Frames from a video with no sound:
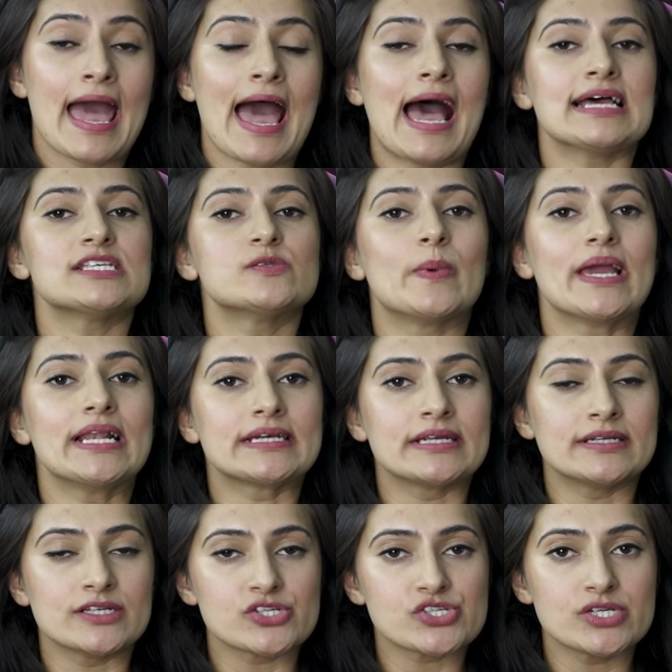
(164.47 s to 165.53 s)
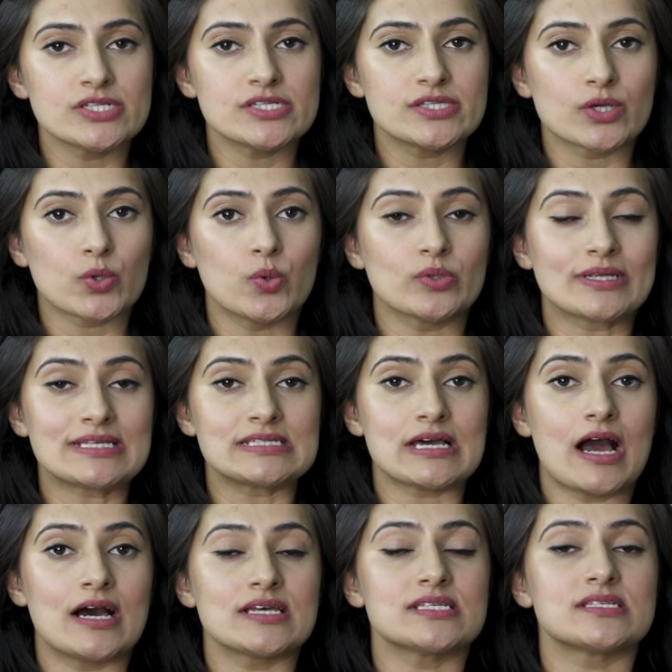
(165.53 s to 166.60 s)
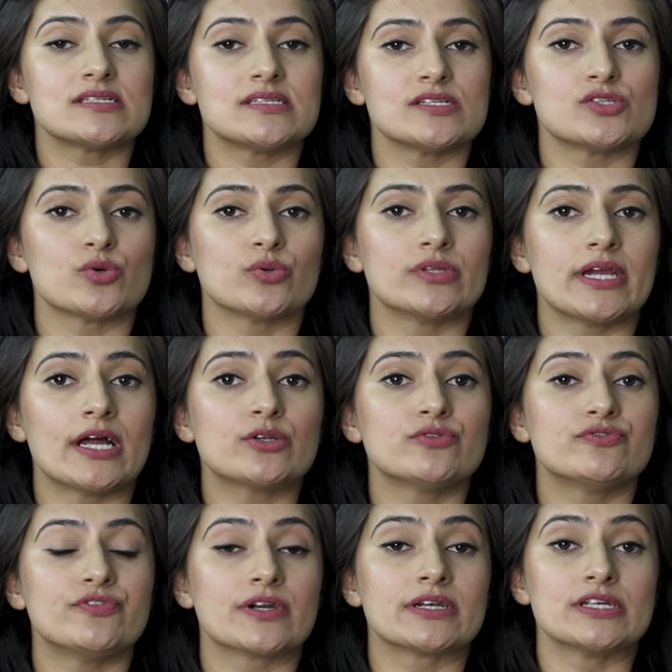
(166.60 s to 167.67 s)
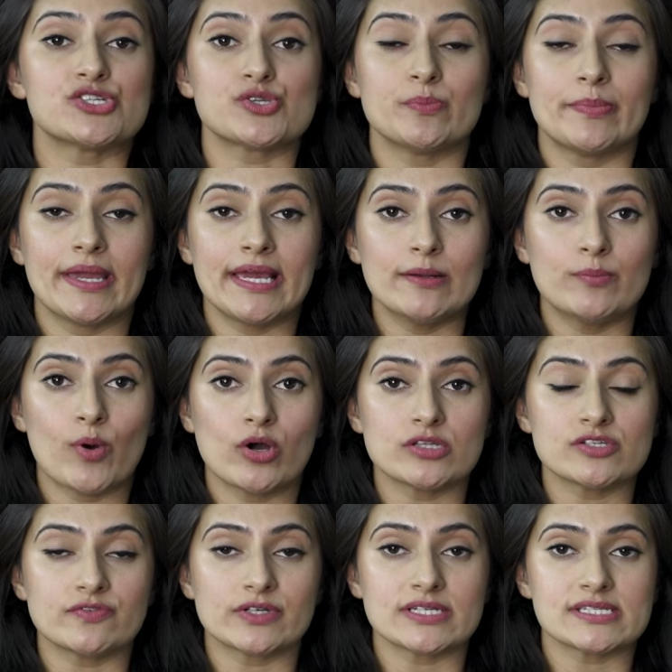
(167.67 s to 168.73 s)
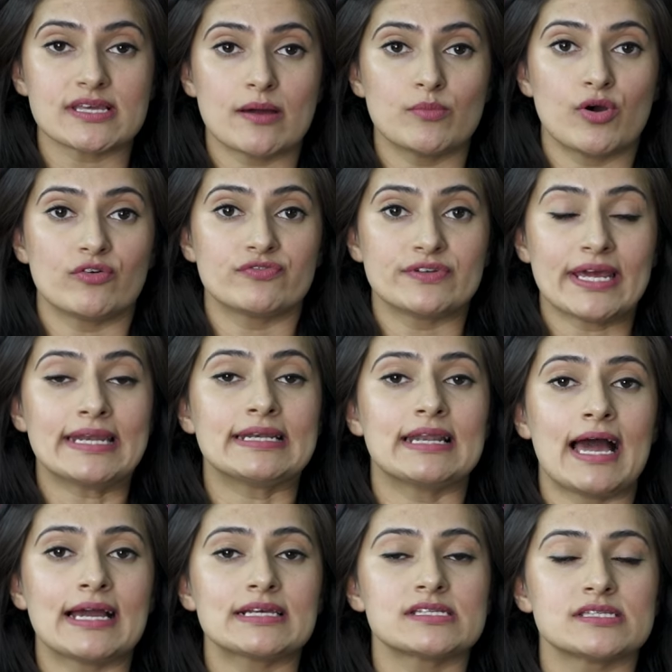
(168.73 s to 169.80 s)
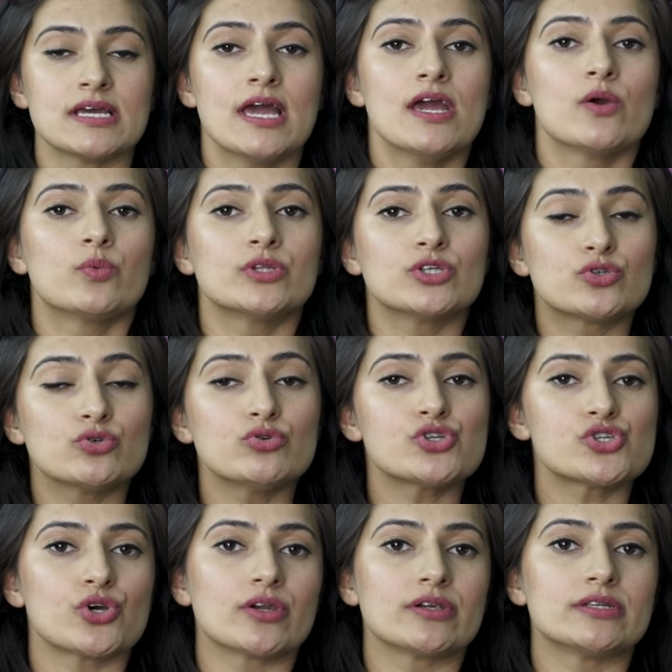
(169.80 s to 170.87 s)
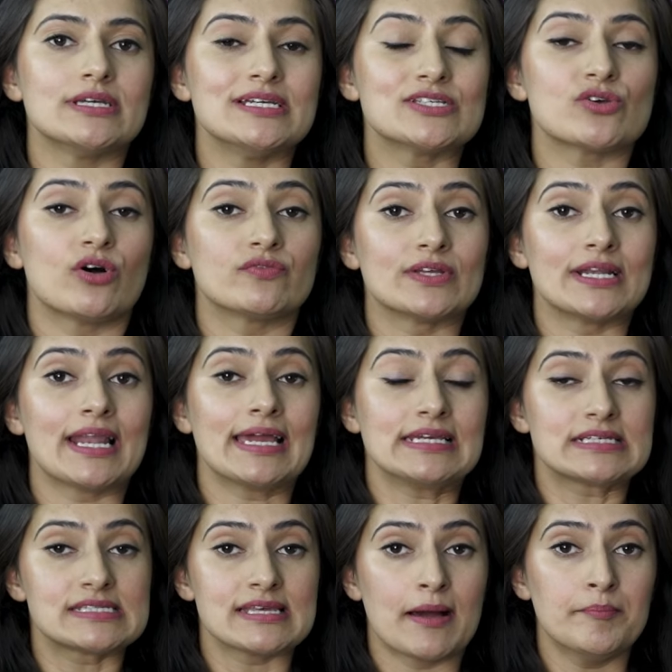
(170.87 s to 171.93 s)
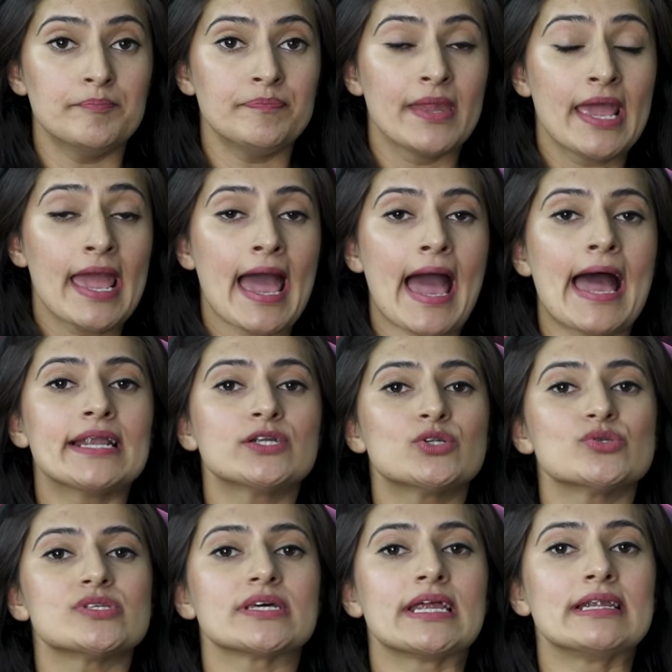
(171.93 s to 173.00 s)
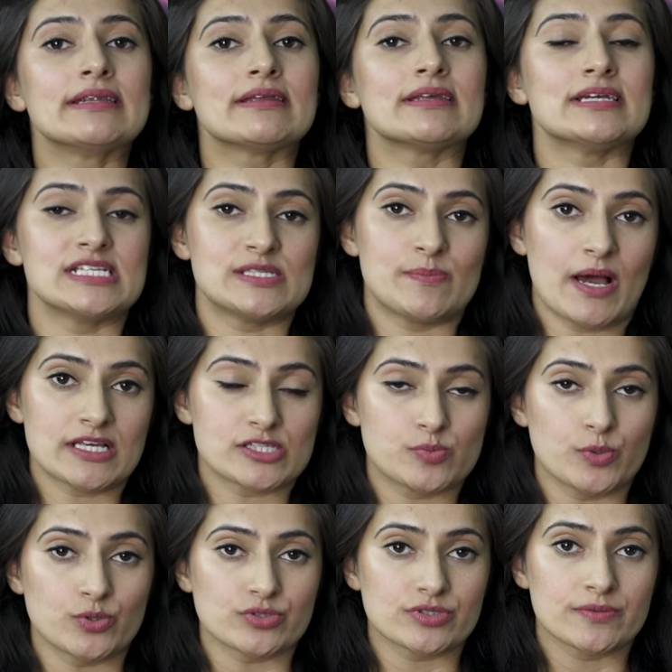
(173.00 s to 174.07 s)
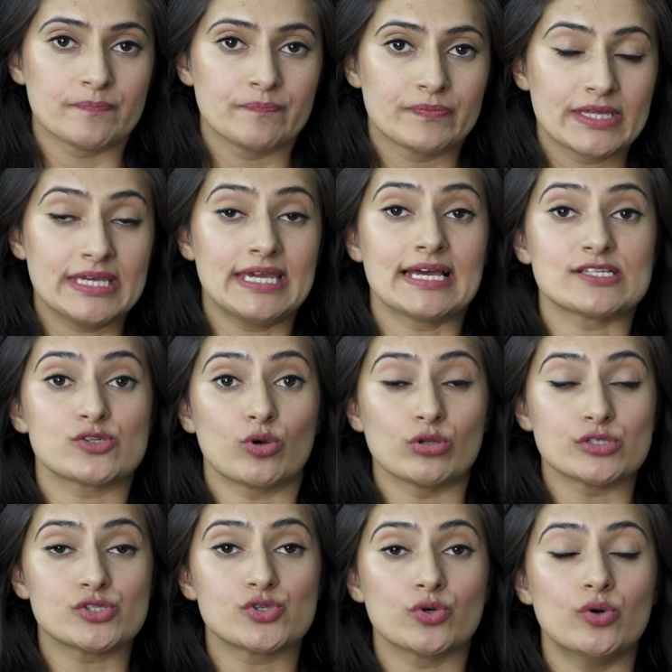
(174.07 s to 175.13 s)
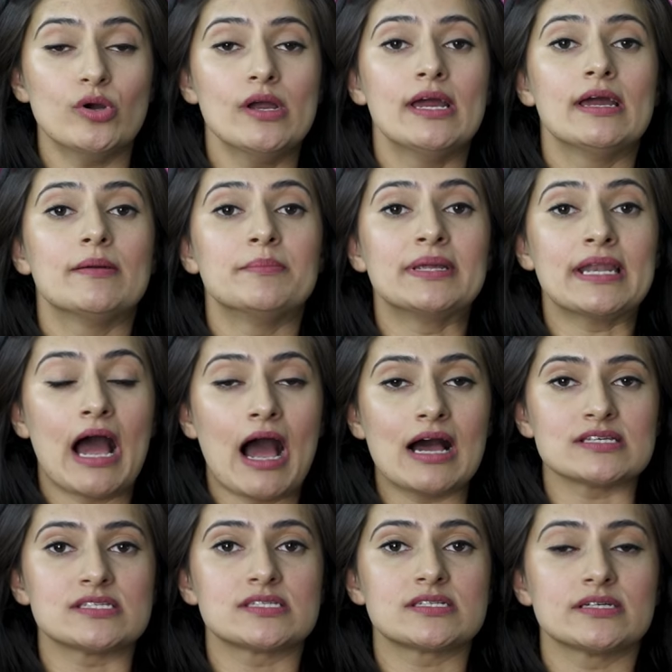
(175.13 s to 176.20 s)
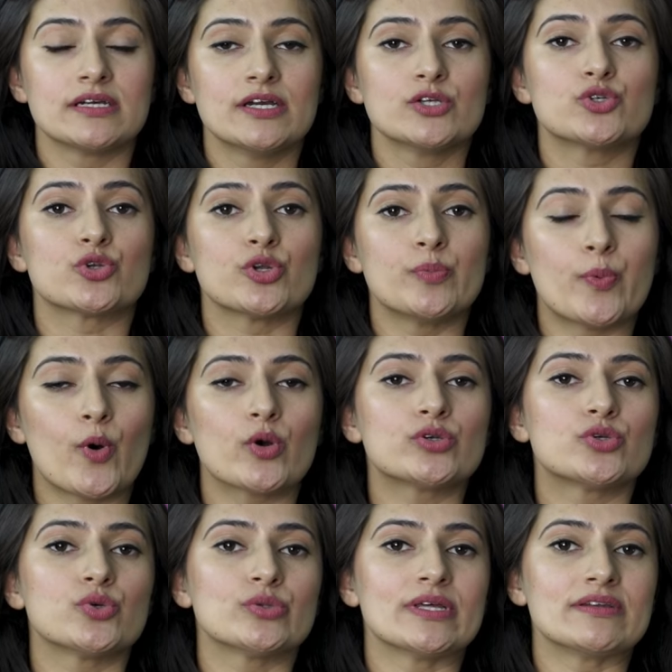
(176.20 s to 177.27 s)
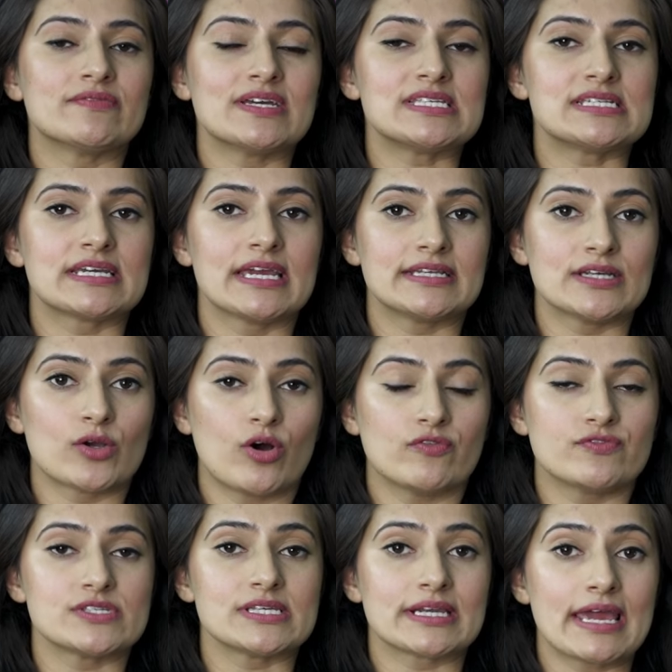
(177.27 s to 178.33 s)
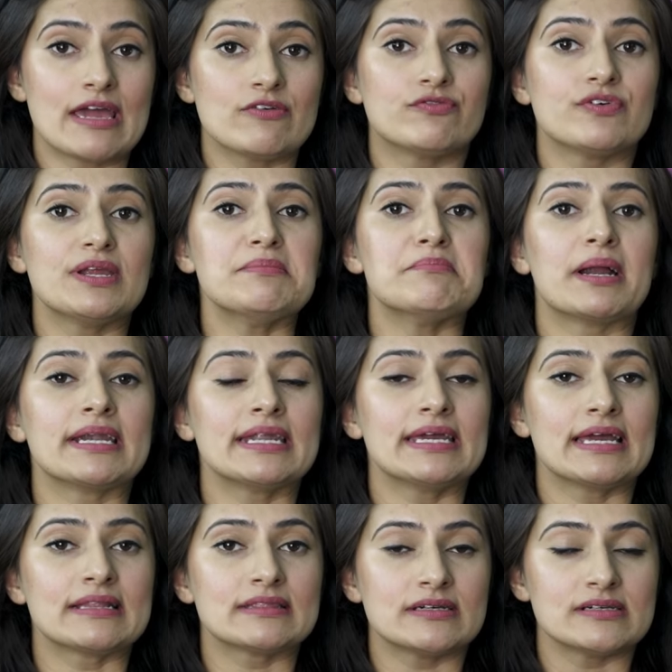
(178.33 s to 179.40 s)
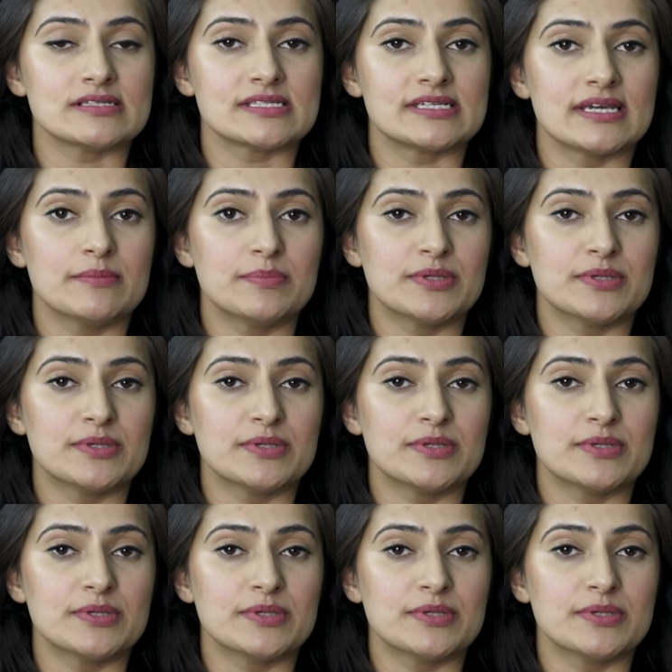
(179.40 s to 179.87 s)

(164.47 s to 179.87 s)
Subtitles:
As bail conditions, the court has asked Sisodia to furnish bail bonds for a sum of 10 lakhs with two sureties of the like sum and to surrender his passport. He has also been asked to report to the investigating officer every Monday and Thursday